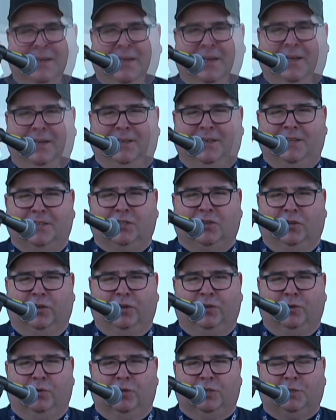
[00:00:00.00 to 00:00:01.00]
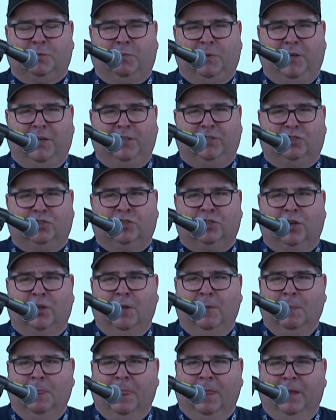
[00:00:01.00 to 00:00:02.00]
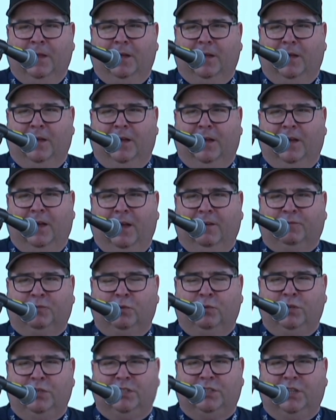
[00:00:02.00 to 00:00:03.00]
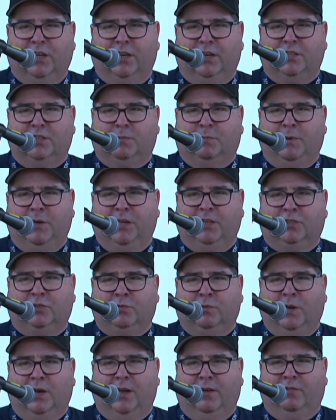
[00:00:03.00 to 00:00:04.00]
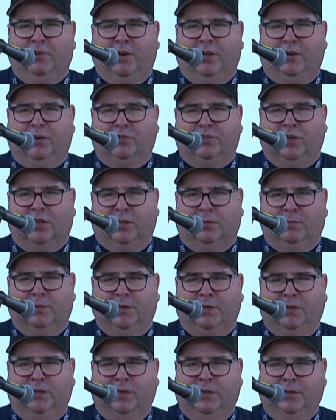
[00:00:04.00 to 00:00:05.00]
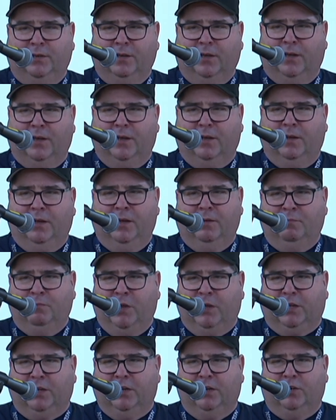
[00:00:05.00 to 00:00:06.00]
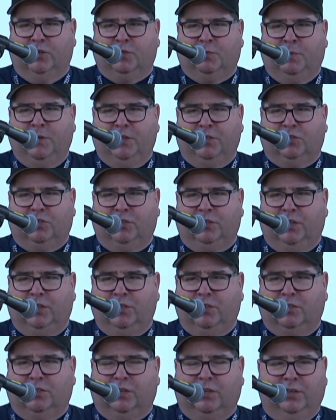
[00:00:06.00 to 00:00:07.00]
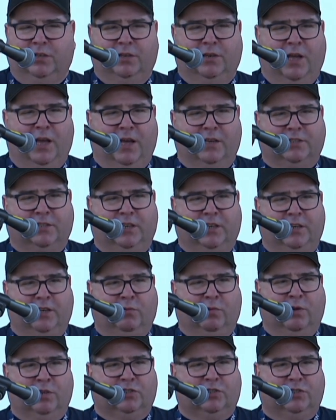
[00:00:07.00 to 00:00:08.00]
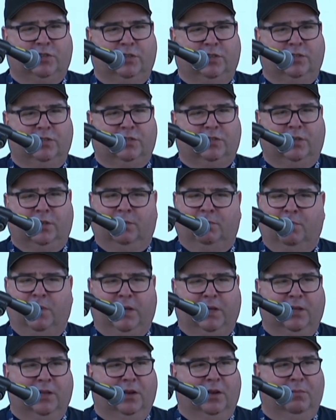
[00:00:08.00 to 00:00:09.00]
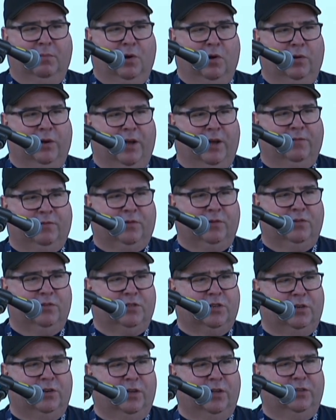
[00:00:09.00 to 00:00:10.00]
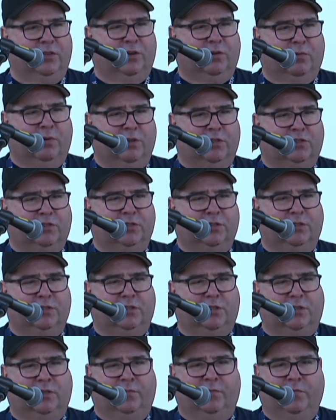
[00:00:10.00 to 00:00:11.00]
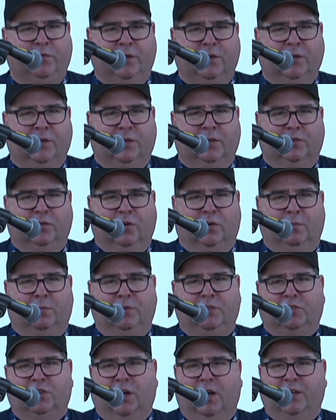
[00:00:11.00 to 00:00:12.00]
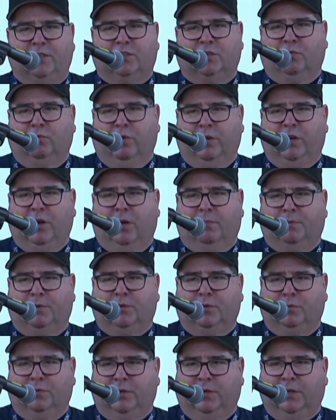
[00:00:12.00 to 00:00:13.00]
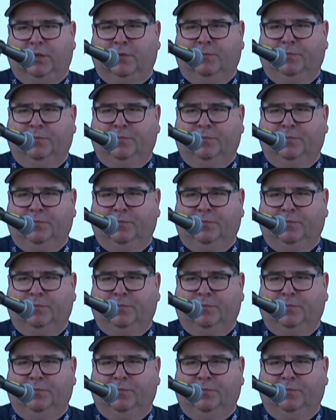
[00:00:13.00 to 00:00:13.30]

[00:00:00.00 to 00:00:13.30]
and he's going to do a speech uh, after he's done his speech, we'll have another gentleman uh, make another speech, and then you can ask any questions and mingle about after you've done your questions. And don't be shy; it's a great opportunity.